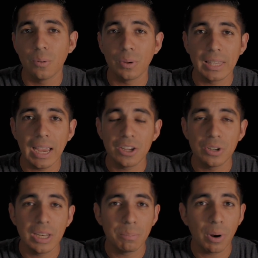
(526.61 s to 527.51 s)
With that, you
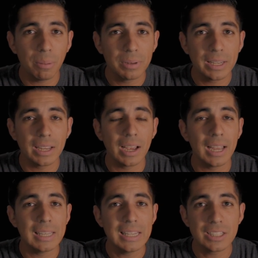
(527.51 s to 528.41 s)
need probably
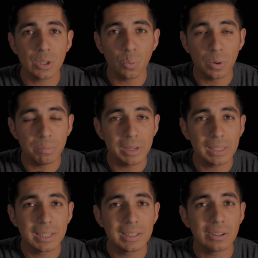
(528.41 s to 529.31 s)
at least a $1
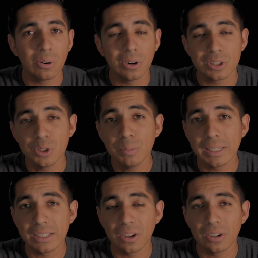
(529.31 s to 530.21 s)
million or $2
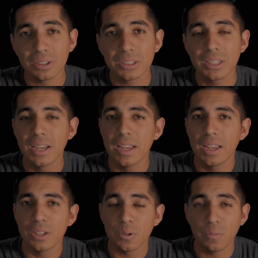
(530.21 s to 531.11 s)
million
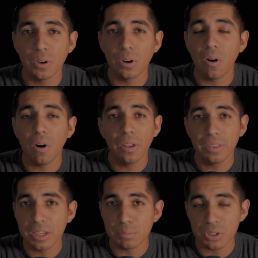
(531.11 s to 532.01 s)
to fill all
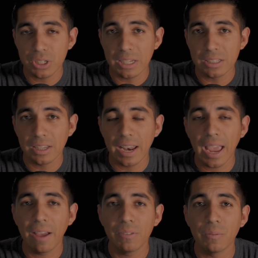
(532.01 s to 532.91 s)
these machines and
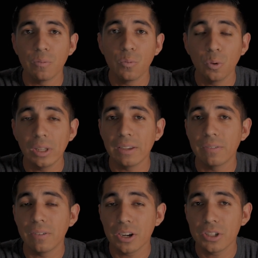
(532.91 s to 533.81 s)
have them fully
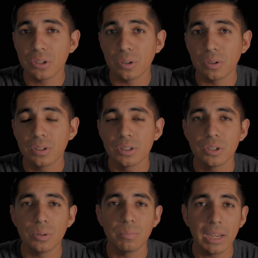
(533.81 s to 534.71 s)
functional
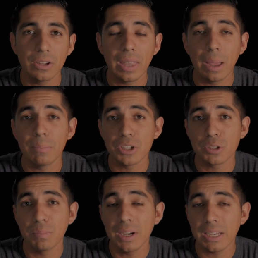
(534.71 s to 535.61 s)
to make you that
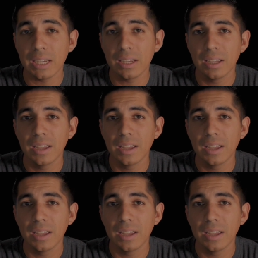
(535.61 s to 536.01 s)
much money.